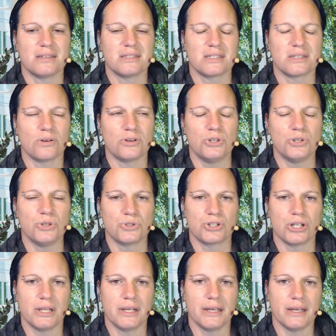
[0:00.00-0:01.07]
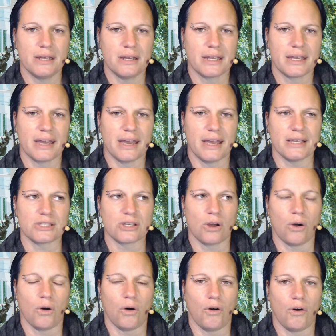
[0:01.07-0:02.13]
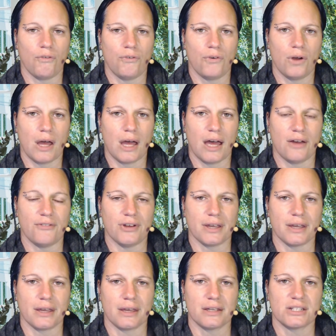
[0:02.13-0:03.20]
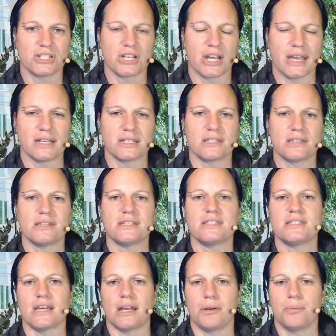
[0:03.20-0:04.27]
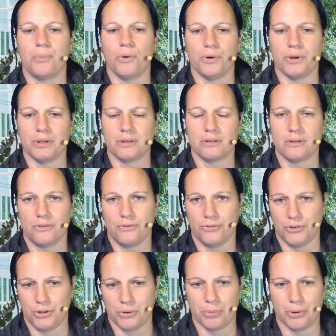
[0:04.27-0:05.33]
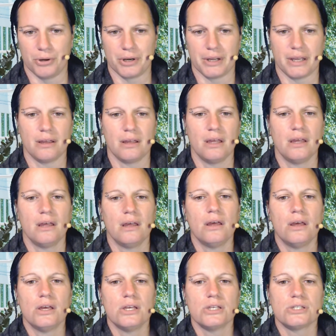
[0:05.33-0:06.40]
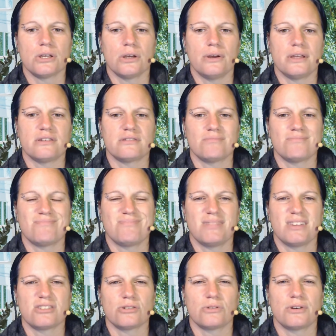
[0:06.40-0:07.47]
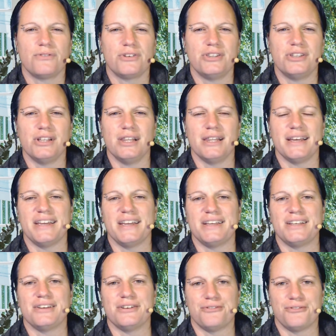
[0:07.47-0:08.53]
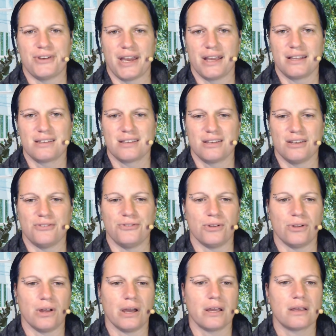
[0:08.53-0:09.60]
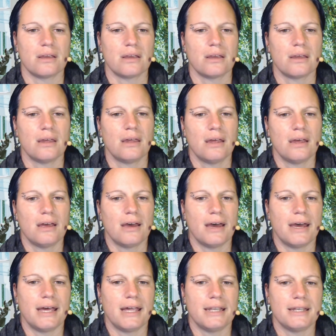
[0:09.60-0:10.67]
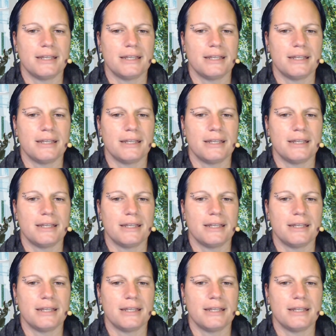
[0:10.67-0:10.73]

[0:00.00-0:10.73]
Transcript: usually a case of having changed the set point for your body. So it's sort of a delayed effect, if you like. And